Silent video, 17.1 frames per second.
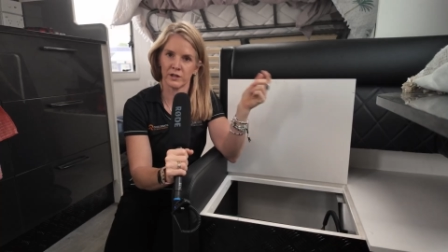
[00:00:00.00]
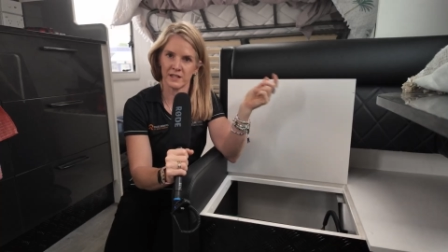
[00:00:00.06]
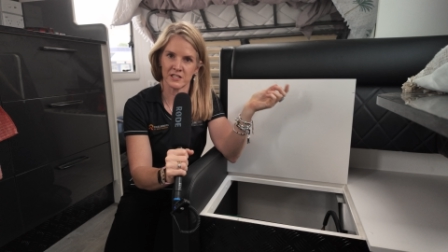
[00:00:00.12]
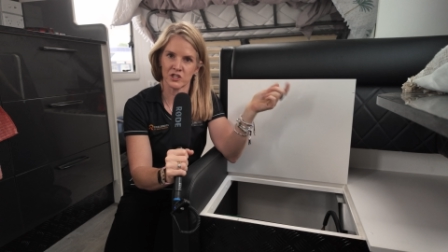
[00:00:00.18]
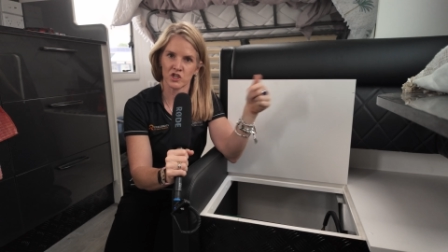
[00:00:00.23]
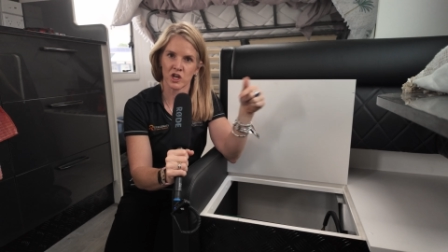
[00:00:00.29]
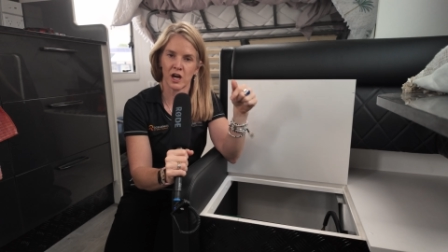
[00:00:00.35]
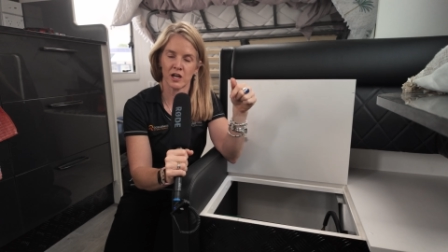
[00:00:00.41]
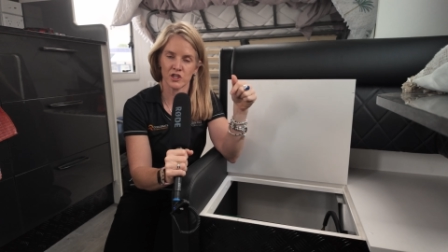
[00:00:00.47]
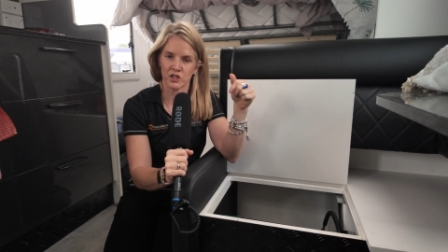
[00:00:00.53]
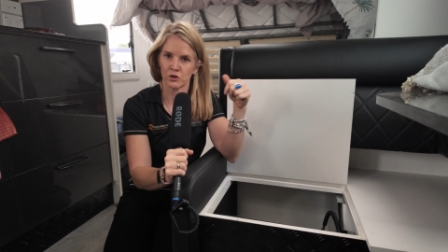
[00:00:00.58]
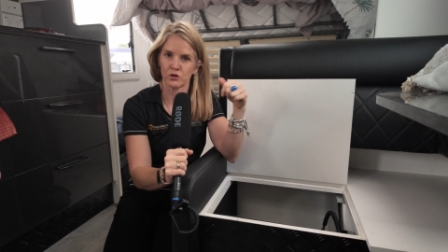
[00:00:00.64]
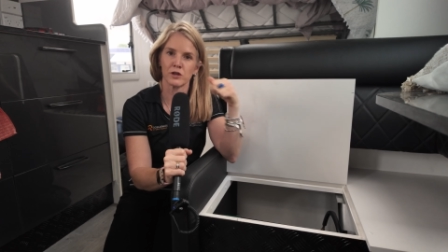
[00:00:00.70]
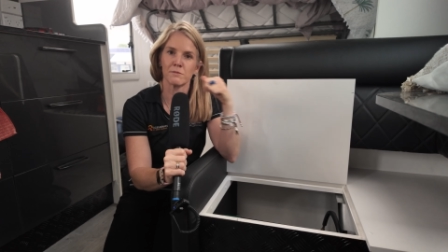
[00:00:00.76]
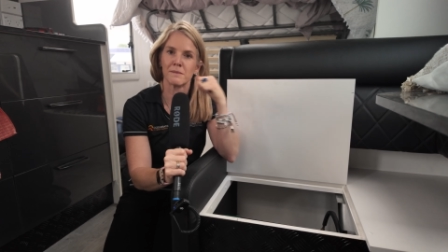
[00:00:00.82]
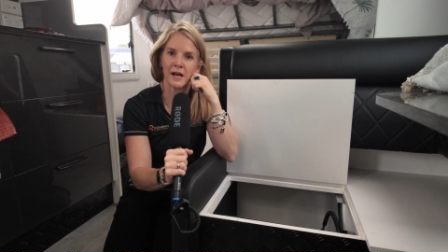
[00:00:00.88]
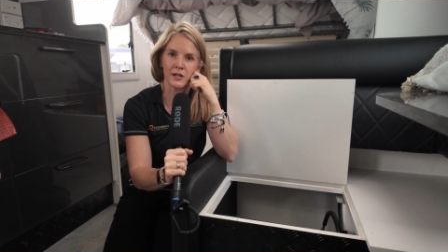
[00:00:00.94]
that is charging
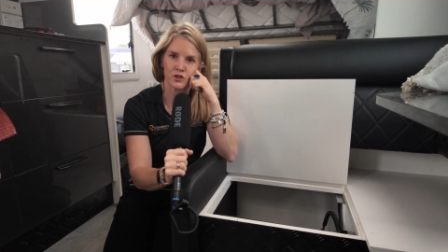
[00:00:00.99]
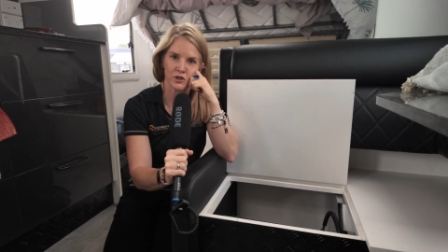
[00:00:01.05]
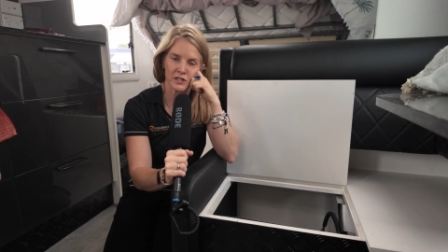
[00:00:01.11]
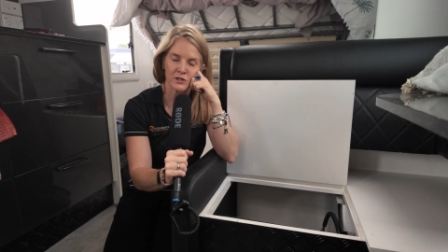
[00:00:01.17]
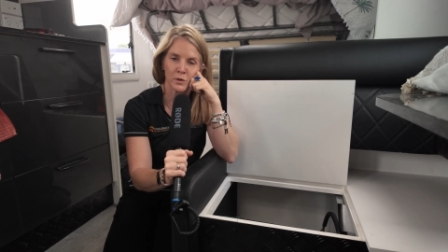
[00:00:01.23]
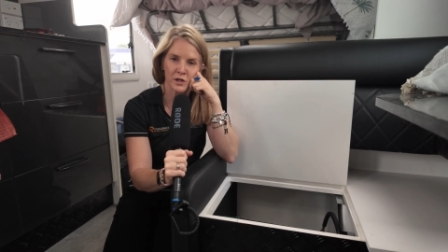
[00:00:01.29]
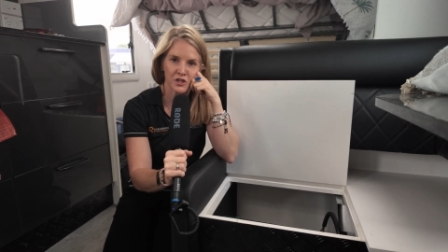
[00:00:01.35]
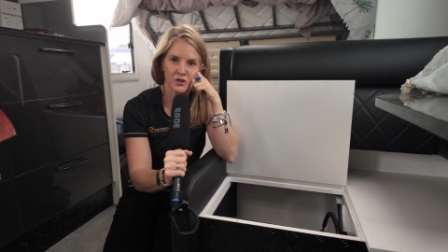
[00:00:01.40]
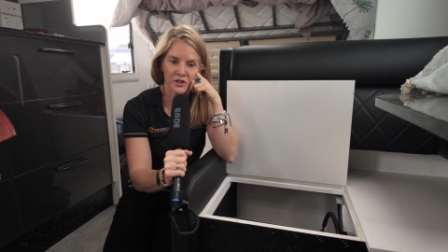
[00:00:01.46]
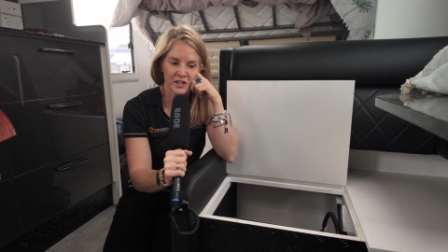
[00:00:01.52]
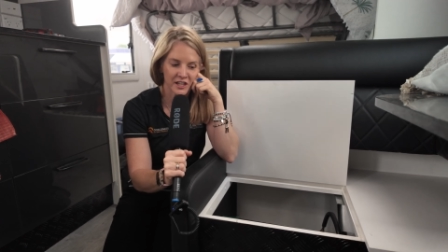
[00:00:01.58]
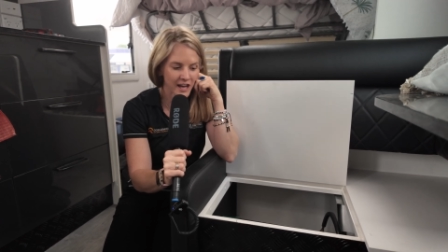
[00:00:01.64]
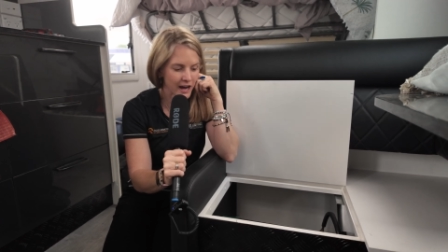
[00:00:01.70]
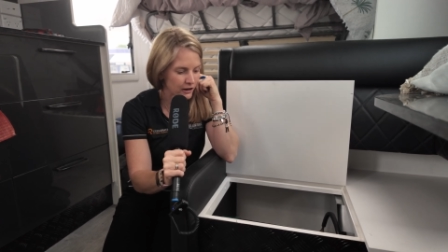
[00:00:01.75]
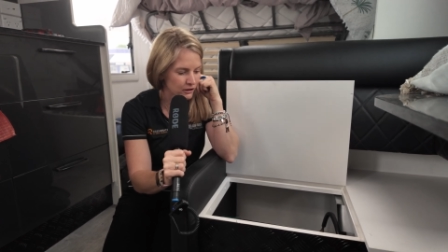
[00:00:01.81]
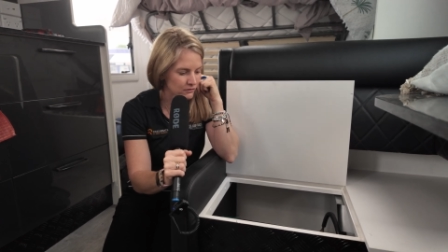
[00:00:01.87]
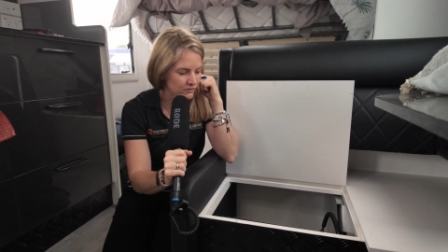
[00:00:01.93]
all your batteries when you're in a
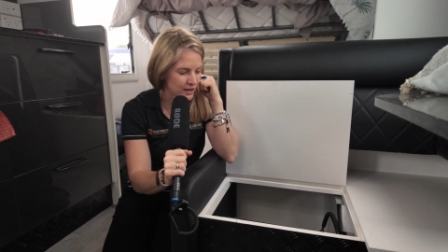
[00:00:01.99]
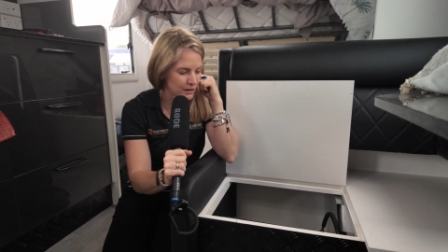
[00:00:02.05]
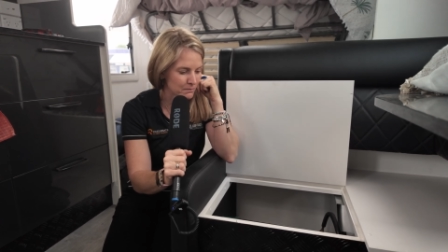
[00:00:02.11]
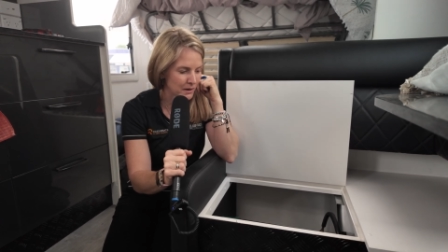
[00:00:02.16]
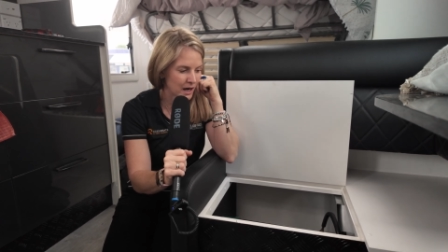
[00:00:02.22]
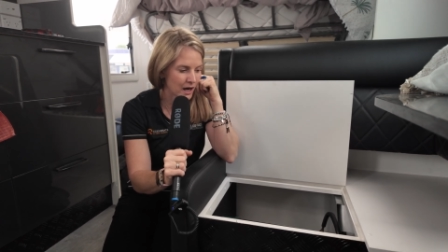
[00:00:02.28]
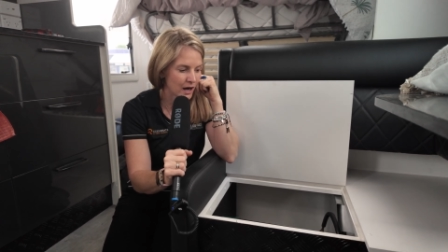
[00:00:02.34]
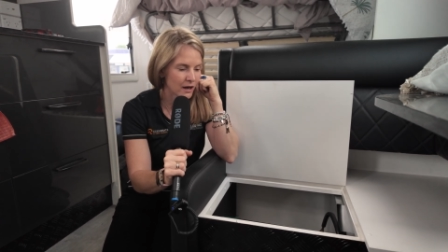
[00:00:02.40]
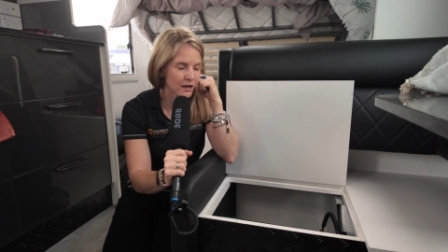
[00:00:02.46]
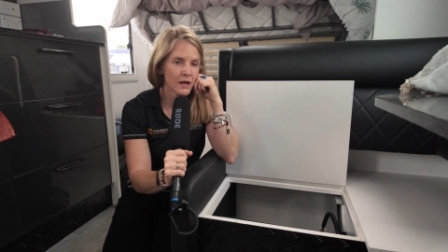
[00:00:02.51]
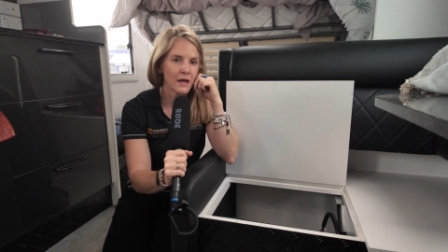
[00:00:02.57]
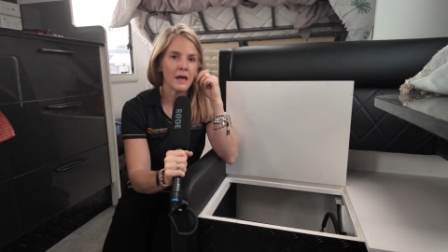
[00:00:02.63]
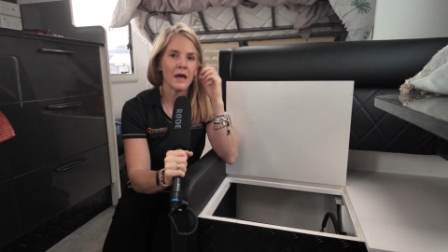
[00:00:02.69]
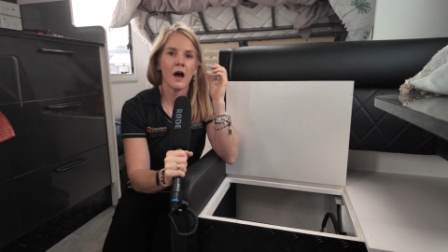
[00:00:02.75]
caravan park.